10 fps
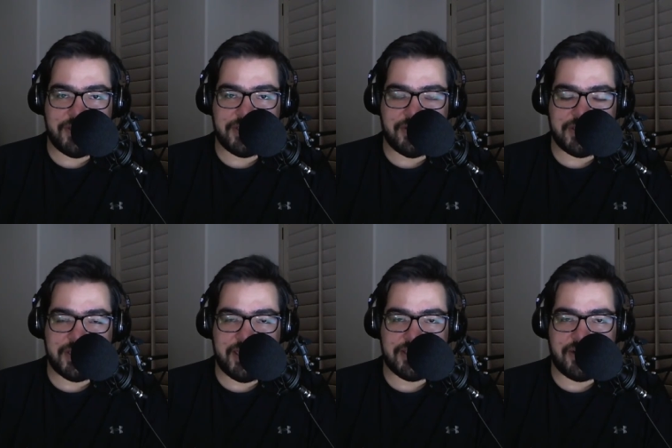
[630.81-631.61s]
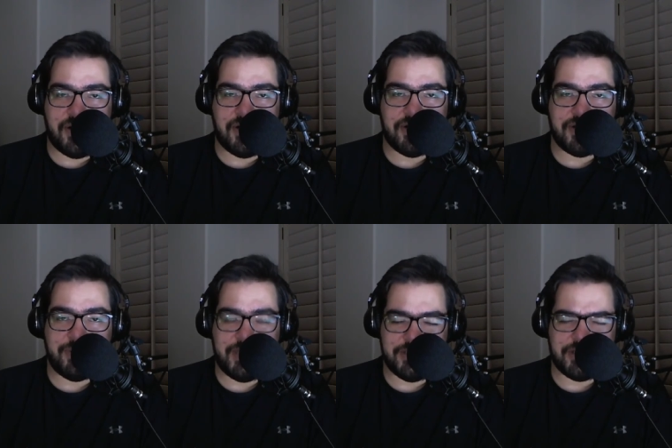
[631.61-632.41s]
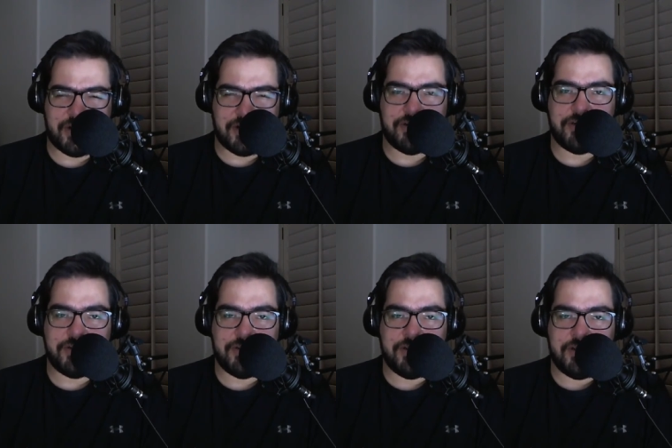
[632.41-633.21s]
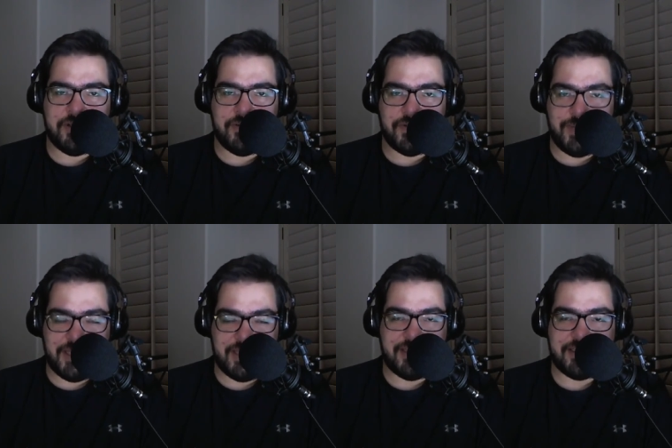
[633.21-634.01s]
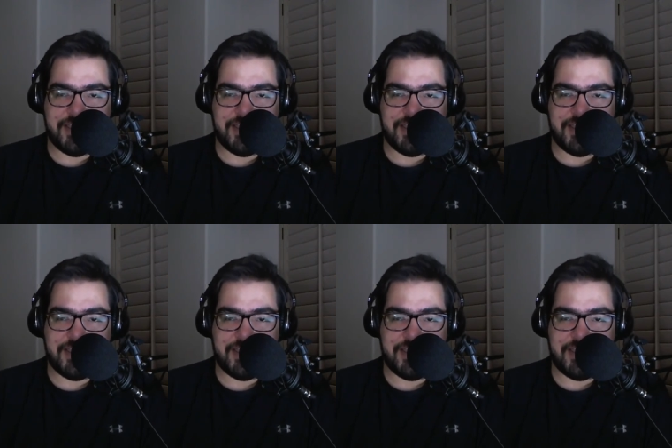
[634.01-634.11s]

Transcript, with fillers: So it's it's harder to be in charge, for me at least.